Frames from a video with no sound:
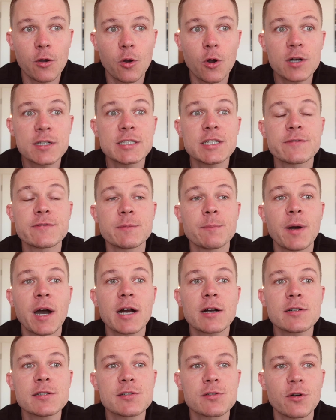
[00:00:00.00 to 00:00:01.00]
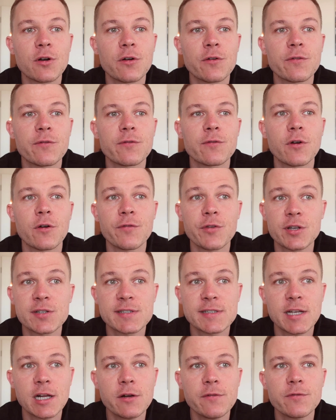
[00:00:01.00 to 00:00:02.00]
all the different parts of
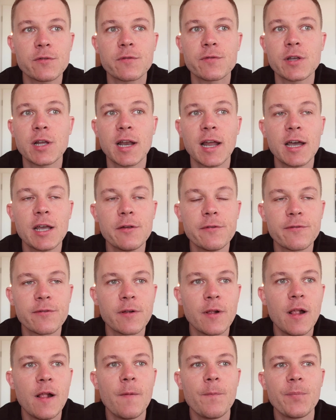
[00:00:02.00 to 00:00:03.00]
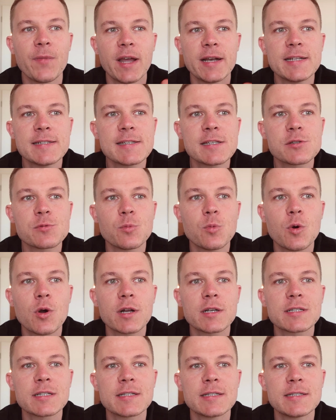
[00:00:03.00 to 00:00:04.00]
yourself, of your life. And this is
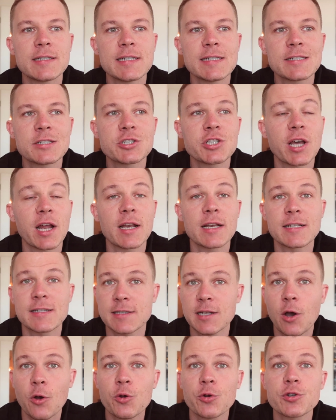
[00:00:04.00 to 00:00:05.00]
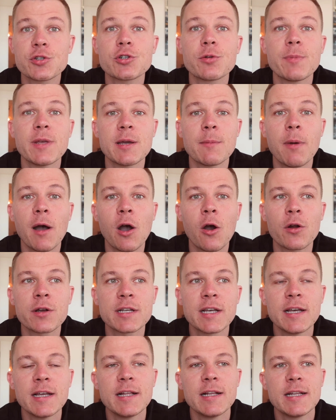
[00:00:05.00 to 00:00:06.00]
what this channel is now going to be
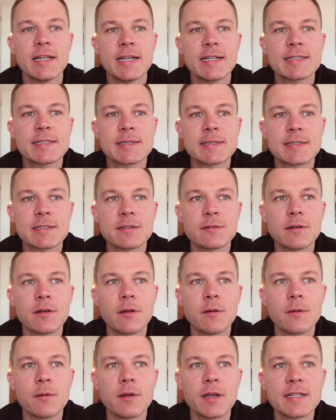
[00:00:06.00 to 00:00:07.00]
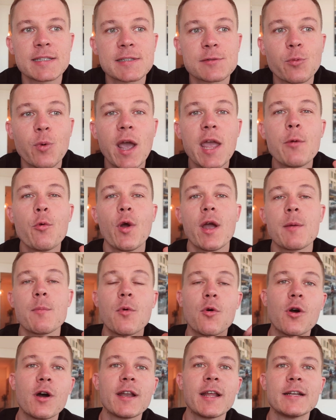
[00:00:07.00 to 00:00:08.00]
about. It's way, way
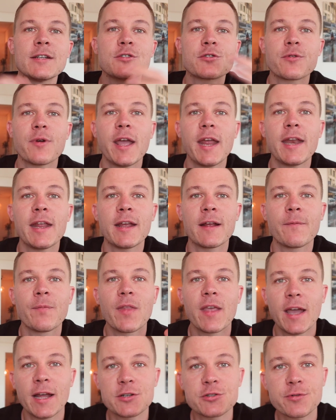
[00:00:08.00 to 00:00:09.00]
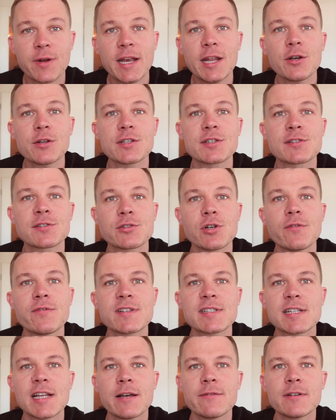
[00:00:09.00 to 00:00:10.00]
more than trading. And trading on the
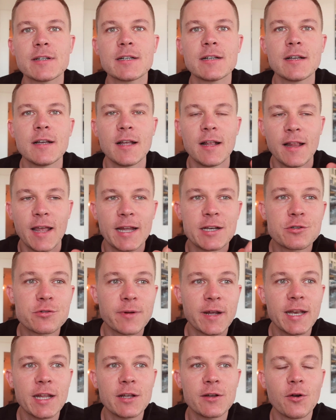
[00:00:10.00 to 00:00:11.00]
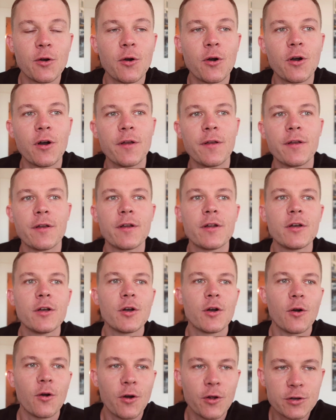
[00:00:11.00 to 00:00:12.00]
surface level and trading
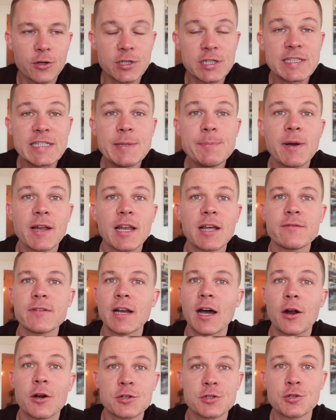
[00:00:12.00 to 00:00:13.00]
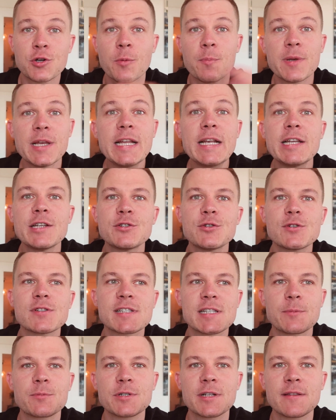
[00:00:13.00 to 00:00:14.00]
on a deeper level are completely two
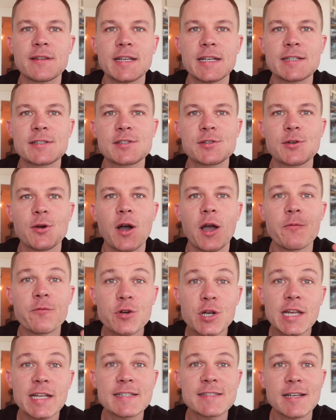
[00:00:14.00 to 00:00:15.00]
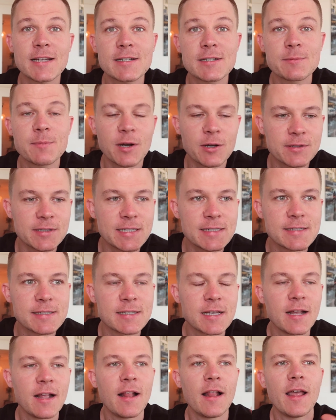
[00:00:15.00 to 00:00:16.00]
separate things. So I'm really excited about
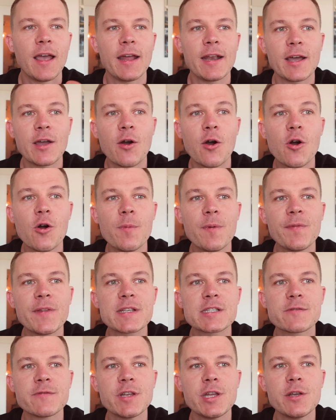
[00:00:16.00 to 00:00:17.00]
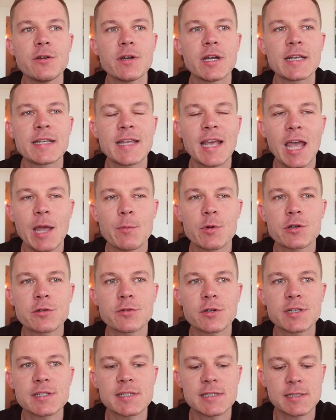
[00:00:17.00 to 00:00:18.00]
this. And I hope in this video it came
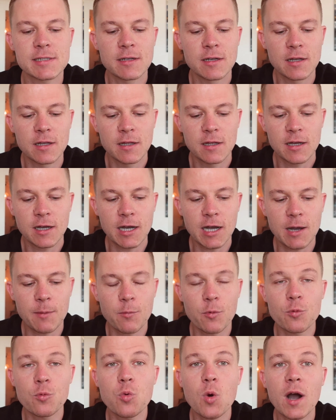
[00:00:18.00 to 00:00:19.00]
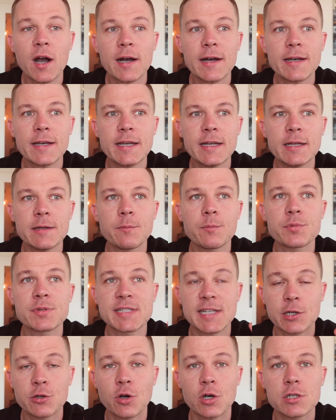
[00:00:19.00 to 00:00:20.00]
across why
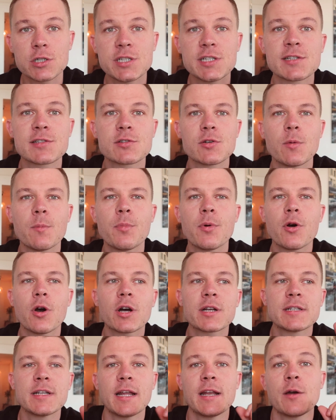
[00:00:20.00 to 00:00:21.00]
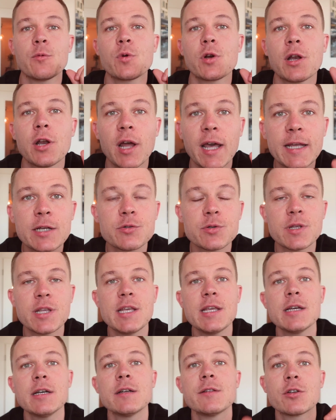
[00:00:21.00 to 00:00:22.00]
psychology is so important. And I would like to
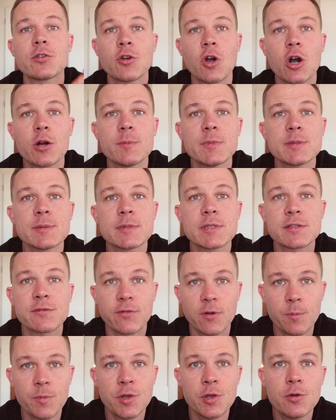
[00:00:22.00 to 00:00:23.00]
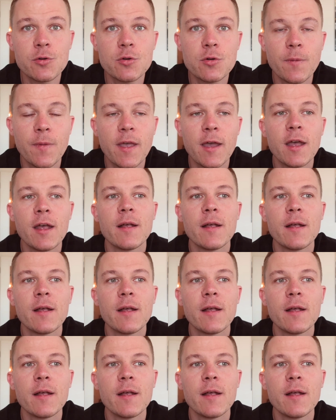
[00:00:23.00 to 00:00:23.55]
hear in the comments from you